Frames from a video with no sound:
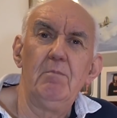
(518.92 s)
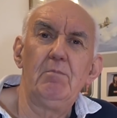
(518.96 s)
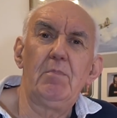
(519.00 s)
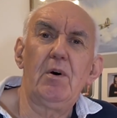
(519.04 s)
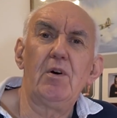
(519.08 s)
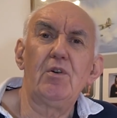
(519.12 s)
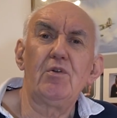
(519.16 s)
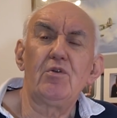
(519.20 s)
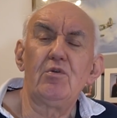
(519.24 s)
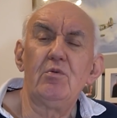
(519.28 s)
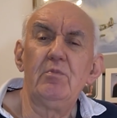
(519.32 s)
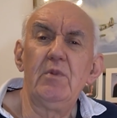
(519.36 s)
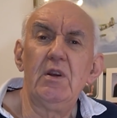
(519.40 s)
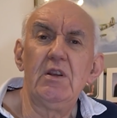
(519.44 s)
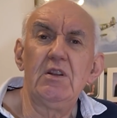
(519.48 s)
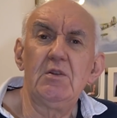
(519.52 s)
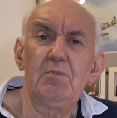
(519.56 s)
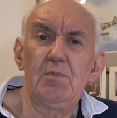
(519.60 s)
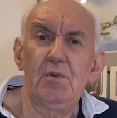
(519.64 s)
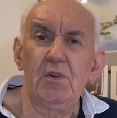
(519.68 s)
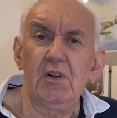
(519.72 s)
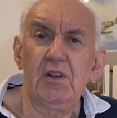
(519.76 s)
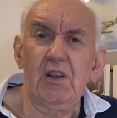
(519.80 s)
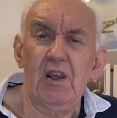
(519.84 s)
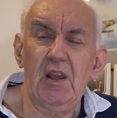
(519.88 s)
By all means,
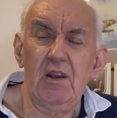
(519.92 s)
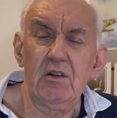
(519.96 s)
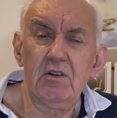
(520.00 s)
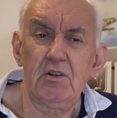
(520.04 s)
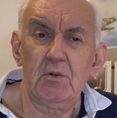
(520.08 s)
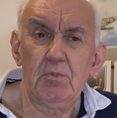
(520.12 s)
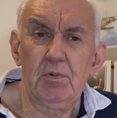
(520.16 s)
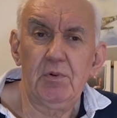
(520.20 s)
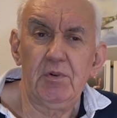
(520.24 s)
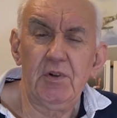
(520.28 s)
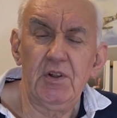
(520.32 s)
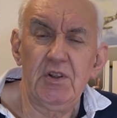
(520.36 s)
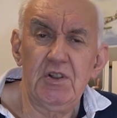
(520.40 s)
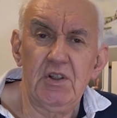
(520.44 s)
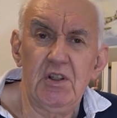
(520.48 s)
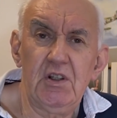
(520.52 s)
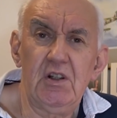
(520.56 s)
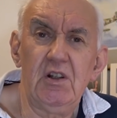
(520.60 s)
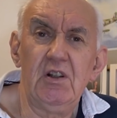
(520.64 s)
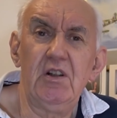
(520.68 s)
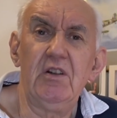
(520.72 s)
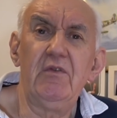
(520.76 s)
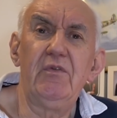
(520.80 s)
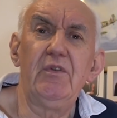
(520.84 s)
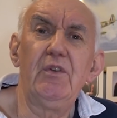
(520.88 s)
put a counterpoise
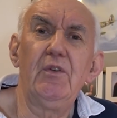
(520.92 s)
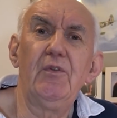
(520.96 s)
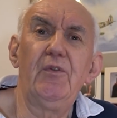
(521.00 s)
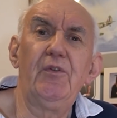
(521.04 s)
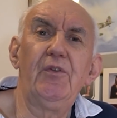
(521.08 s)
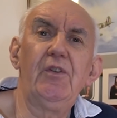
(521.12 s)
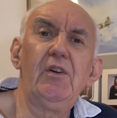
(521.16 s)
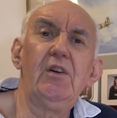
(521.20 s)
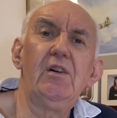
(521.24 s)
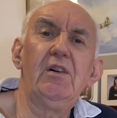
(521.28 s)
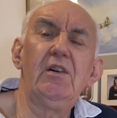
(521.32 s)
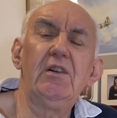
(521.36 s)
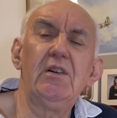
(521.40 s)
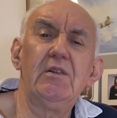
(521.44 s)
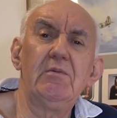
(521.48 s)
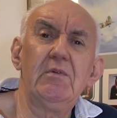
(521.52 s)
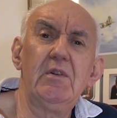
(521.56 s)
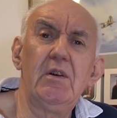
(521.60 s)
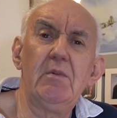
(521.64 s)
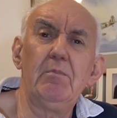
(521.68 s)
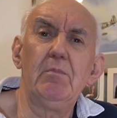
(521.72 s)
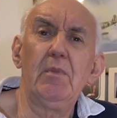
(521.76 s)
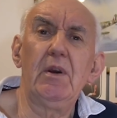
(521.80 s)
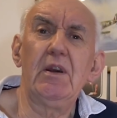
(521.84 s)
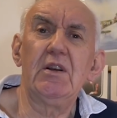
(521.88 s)
in, and if you feel
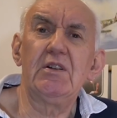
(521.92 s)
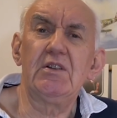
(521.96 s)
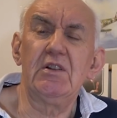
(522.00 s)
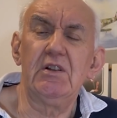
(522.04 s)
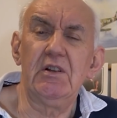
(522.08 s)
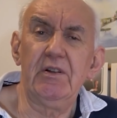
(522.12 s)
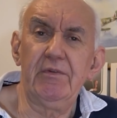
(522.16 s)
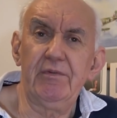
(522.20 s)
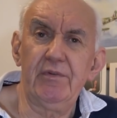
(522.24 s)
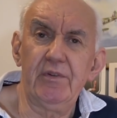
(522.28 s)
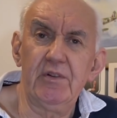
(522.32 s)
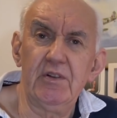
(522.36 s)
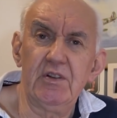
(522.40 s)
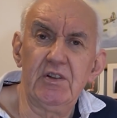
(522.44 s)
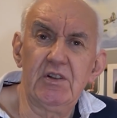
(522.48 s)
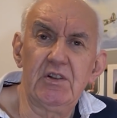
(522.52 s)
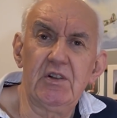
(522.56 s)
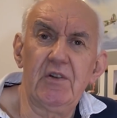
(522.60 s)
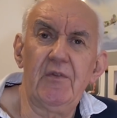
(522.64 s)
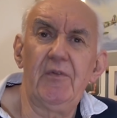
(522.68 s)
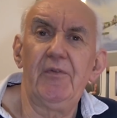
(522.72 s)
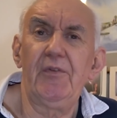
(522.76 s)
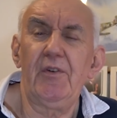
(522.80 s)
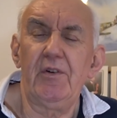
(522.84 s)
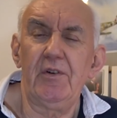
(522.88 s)
it makes a difference,
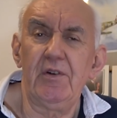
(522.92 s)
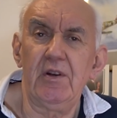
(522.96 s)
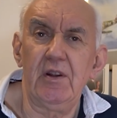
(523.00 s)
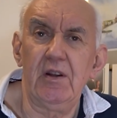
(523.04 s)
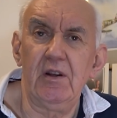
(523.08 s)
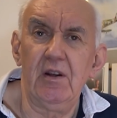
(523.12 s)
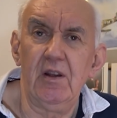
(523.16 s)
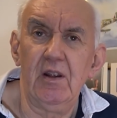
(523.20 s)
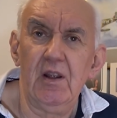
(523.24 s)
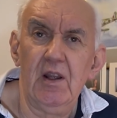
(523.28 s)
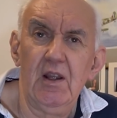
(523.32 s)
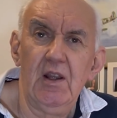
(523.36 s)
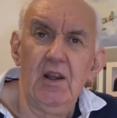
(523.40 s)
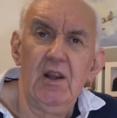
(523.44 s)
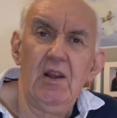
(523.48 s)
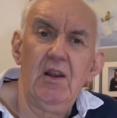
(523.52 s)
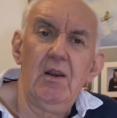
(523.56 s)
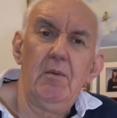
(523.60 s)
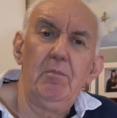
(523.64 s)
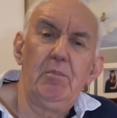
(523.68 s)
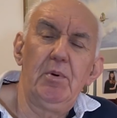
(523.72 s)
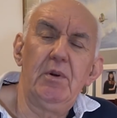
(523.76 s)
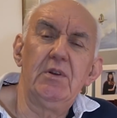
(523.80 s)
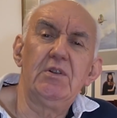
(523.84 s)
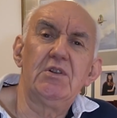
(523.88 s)
fine.
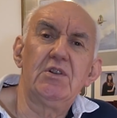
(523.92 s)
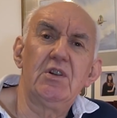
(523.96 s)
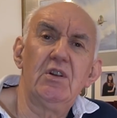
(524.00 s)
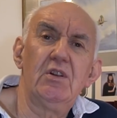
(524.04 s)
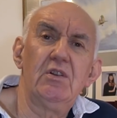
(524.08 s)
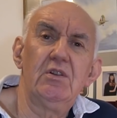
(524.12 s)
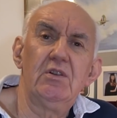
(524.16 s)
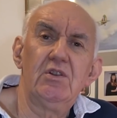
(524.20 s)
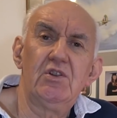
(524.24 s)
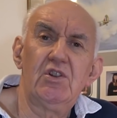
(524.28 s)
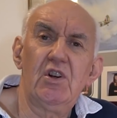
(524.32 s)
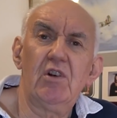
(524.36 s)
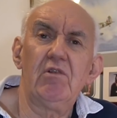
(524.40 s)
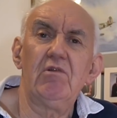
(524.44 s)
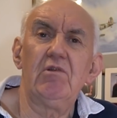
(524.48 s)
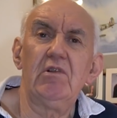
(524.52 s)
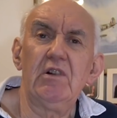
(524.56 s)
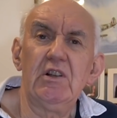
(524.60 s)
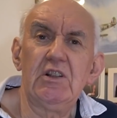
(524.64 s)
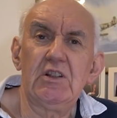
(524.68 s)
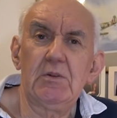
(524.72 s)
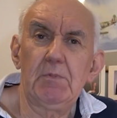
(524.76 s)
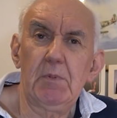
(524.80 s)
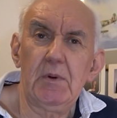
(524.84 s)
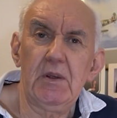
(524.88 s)
But
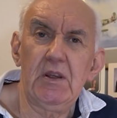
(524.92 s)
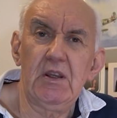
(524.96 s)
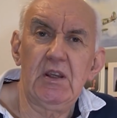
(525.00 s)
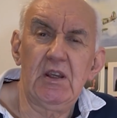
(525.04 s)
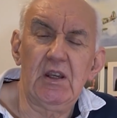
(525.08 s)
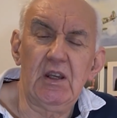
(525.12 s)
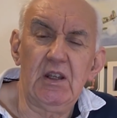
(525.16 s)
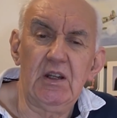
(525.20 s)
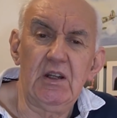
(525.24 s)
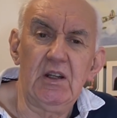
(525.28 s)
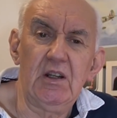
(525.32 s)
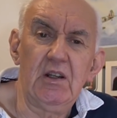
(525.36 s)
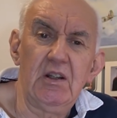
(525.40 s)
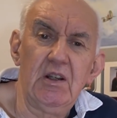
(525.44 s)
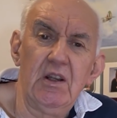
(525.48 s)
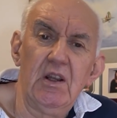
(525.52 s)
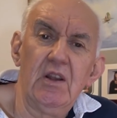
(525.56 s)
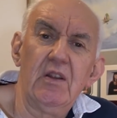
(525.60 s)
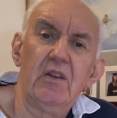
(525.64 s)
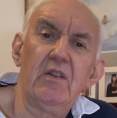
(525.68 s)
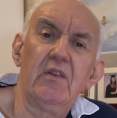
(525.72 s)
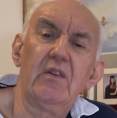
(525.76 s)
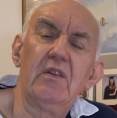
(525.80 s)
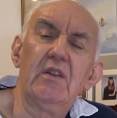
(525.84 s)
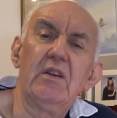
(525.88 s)
generally speaking,
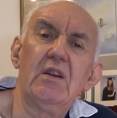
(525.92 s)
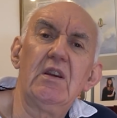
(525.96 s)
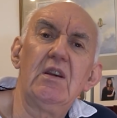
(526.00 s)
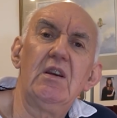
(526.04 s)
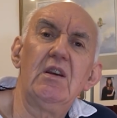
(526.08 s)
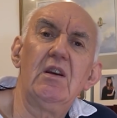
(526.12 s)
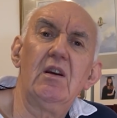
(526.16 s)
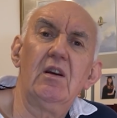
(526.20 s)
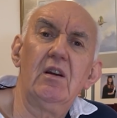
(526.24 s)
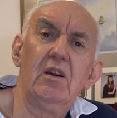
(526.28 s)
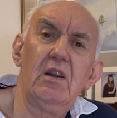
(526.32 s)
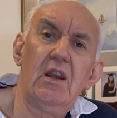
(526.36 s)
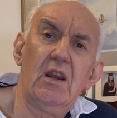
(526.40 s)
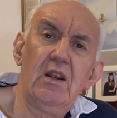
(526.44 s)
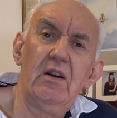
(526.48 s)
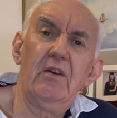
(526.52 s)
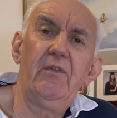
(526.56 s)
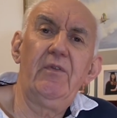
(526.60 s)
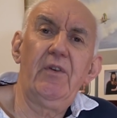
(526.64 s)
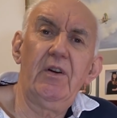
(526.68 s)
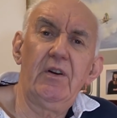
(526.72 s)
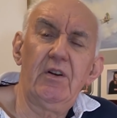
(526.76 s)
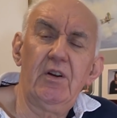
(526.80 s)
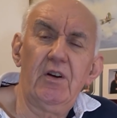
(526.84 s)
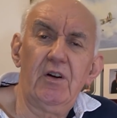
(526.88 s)
the
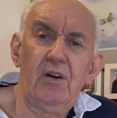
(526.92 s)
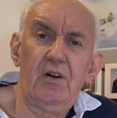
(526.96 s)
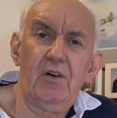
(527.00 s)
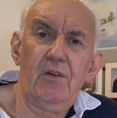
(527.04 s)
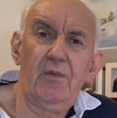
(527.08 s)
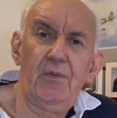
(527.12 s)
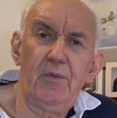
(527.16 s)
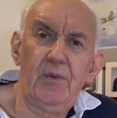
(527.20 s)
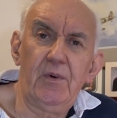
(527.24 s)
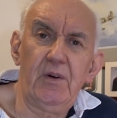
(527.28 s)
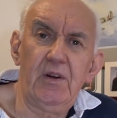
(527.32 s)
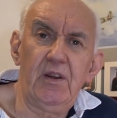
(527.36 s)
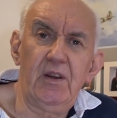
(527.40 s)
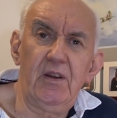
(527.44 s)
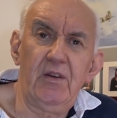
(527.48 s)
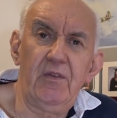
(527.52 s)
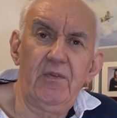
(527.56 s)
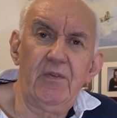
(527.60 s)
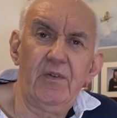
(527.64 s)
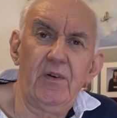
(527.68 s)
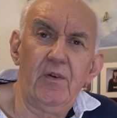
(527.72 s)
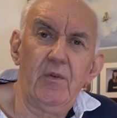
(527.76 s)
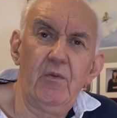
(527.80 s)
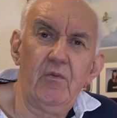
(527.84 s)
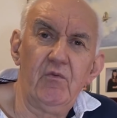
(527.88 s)
EnFed
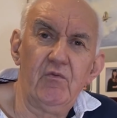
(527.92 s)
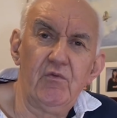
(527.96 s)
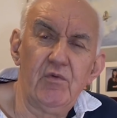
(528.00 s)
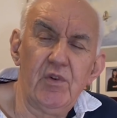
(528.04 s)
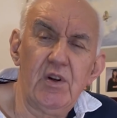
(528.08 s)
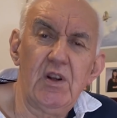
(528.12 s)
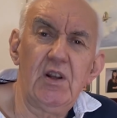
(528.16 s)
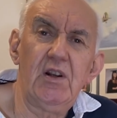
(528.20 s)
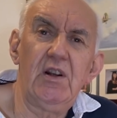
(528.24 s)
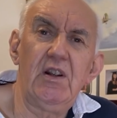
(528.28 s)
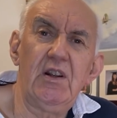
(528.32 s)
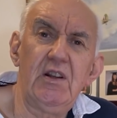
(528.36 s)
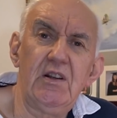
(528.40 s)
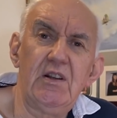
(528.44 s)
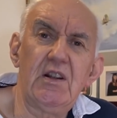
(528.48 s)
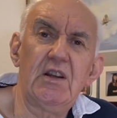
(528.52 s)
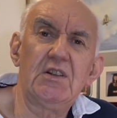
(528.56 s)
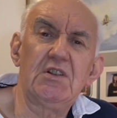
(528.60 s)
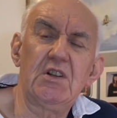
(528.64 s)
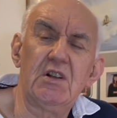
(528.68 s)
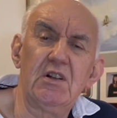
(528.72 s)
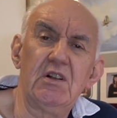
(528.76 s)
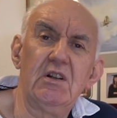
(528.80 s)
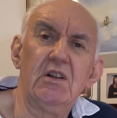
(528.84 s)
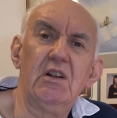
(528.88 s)
Halfwave really
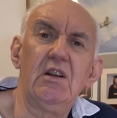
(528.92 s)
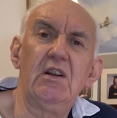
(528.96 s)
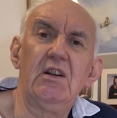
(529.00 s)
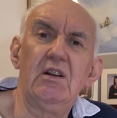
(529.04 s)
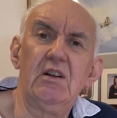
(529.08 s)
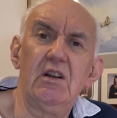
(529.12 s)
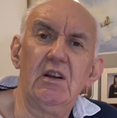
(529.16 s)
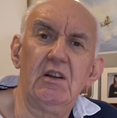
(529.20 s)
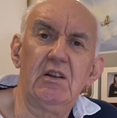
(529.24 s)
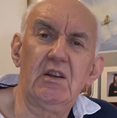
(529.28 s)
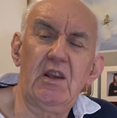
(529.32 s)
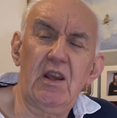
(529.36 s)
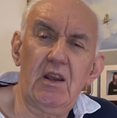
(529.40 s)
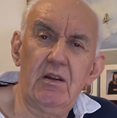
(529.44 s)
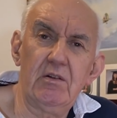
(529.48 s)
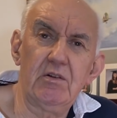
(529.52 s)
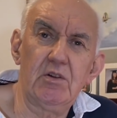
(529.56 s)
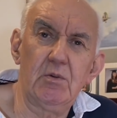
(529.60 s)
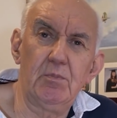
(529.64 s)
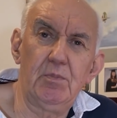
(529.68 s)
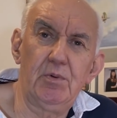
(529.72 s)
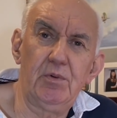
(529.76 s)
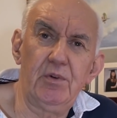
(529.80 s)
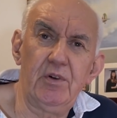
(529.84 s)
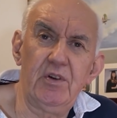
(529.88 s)
doesn't need a
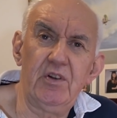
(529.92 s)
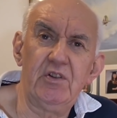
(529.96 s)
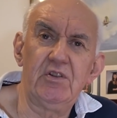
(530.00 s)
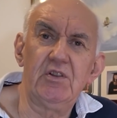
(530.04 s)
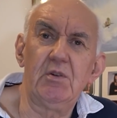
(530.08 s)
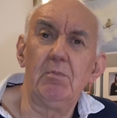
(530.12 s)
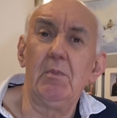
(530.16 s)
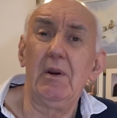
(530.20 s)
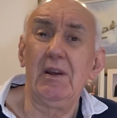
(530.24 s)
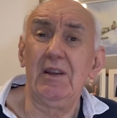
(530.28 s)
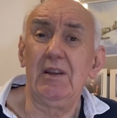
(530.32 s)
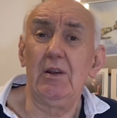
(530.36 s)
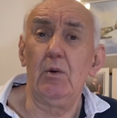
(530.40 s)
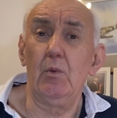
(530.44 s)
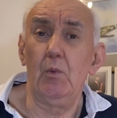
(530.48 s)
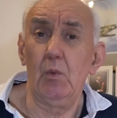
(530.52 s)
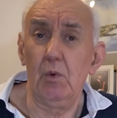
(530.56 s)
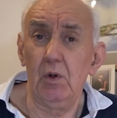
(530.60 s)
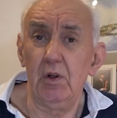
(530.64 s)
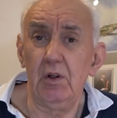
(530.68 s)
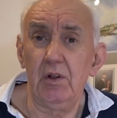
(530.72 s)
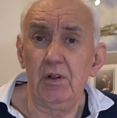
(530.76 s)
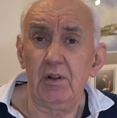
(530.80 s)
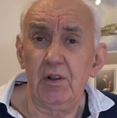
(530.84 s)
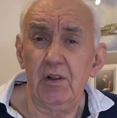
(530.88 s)
counterpoise to make it
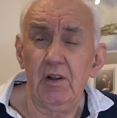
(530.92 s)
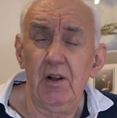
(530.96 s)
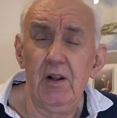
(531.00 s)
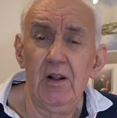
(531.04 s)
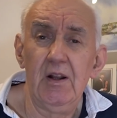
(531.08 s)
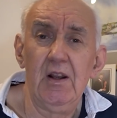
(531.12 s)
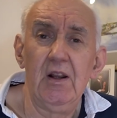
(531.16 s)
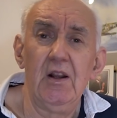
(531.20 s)
work.